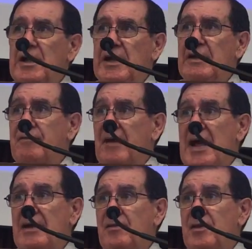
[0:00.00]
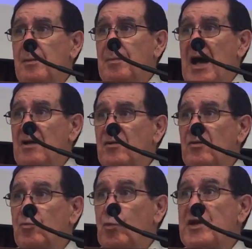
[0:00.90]
if, like the
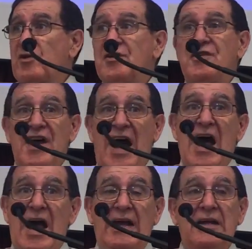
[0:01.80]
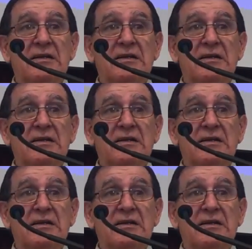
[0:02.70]
apostles, we could die